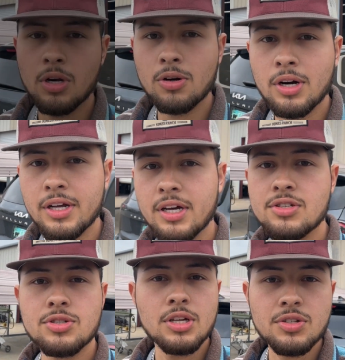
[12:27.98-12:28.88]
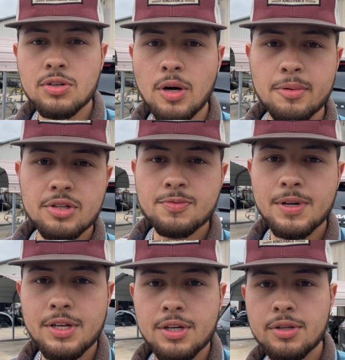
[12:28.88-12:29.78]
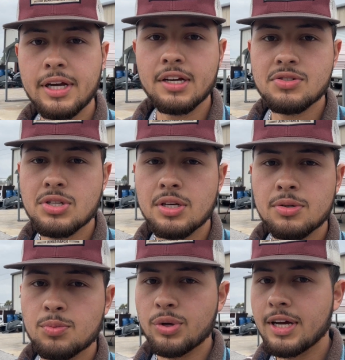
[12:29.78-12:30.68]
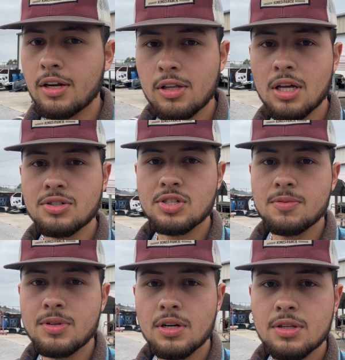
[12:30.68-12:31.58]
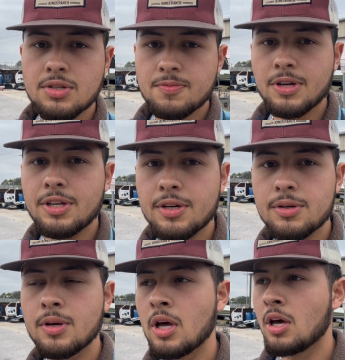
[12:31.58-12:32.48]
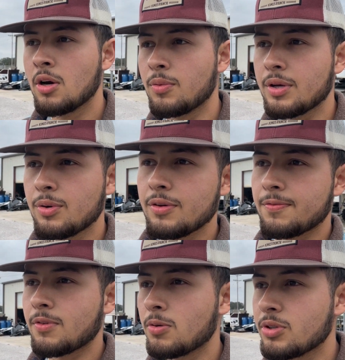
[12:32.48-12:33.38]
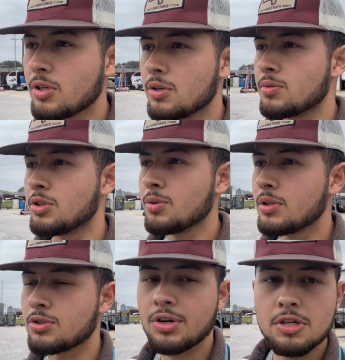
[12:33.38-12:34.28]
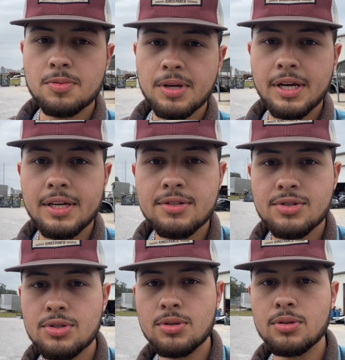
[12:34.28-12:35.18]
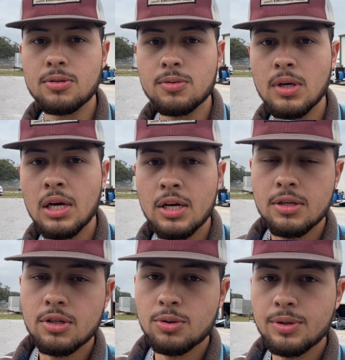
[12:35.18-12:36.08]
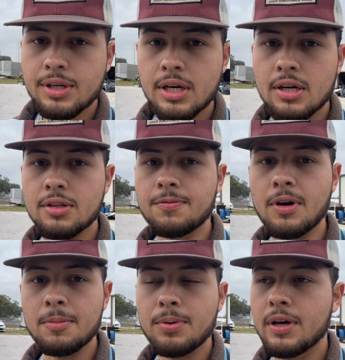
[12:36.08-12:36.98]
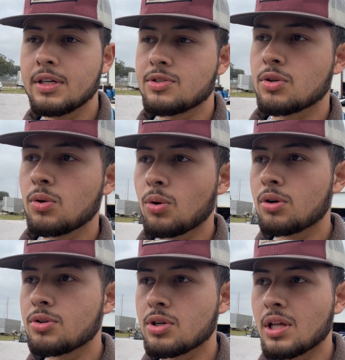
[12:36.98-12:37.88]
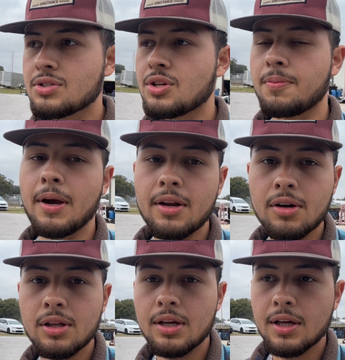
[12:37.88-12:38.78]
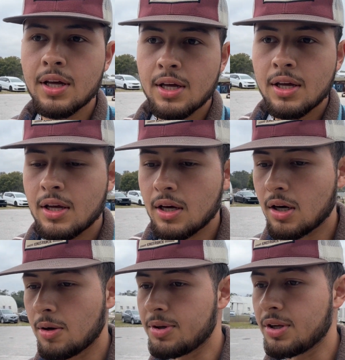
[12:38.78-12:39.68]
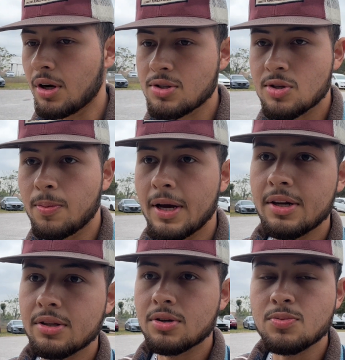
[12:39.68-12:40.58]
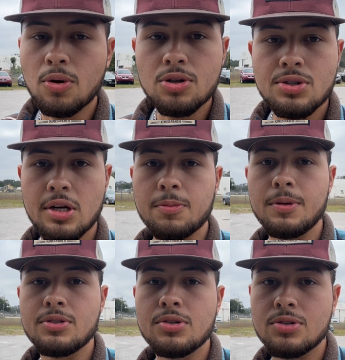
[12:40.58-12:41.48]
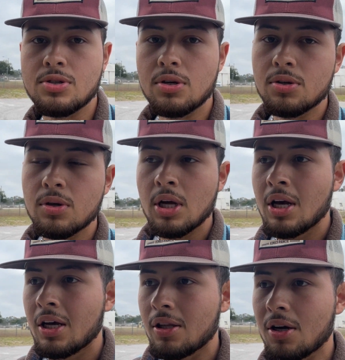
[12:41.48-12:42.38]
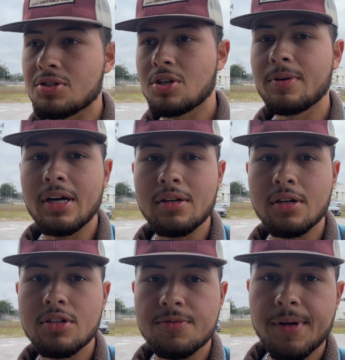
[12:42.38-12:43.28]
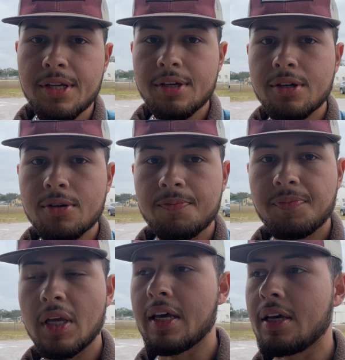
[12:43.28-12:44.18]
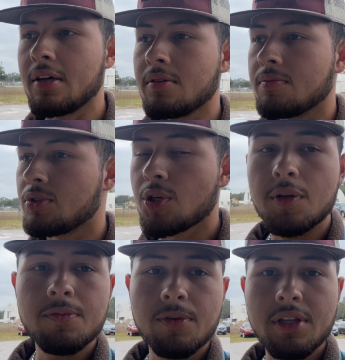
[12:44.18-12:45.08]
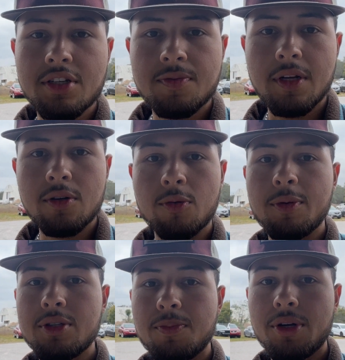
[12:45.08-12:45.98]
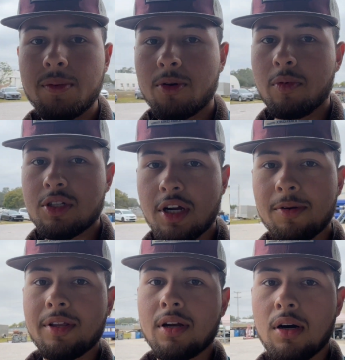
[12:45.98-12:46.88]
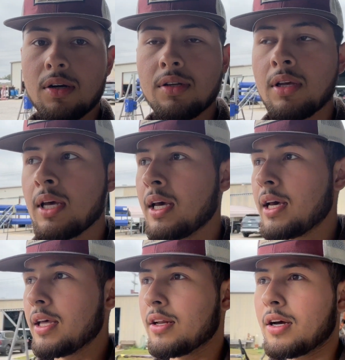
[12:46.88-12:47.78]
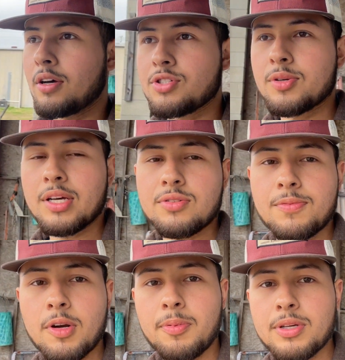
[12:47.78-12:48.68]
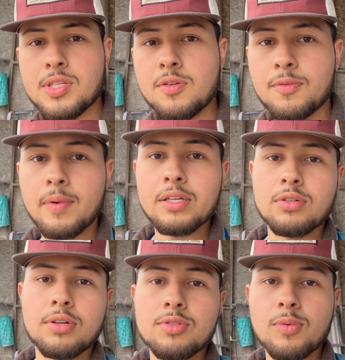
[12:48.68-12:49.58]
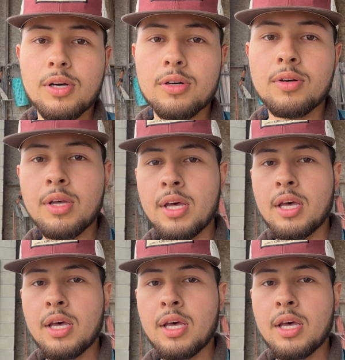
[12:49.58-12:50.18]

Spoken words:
Alright guys, so that's gonna wrap up this video. Like I said, we got a lot of stuff done in this video. We went from, you know, doing the transfer case to doing the frame plates, coils, all that stuff, painting all that. And then also painting those motorcycle pieces. So a lot of stuff we got done in this video. And tune in for the next video, we'll be putting pretty much everything on. And then I also got some frame plates coming from my truck as well.